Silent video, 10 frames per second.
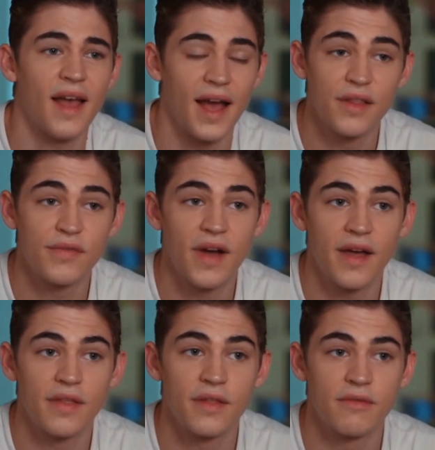And the
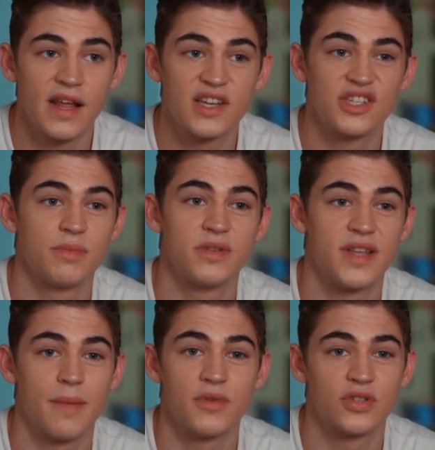fact that the relationship is
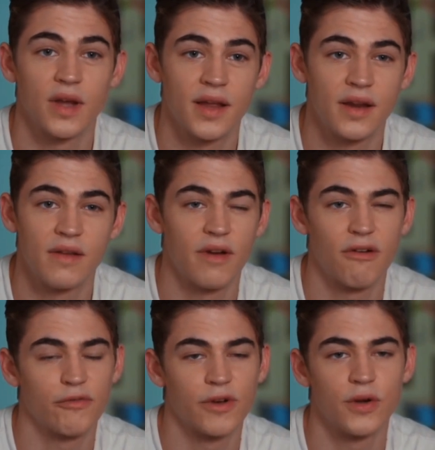demonstrated in a
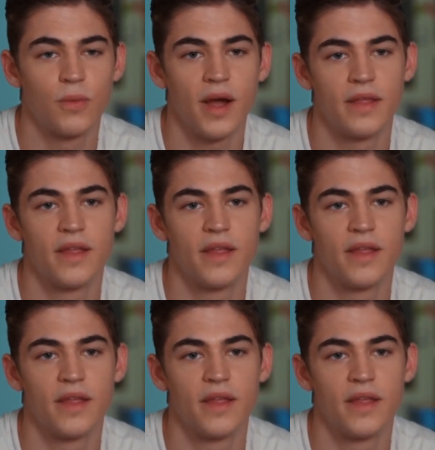very real way.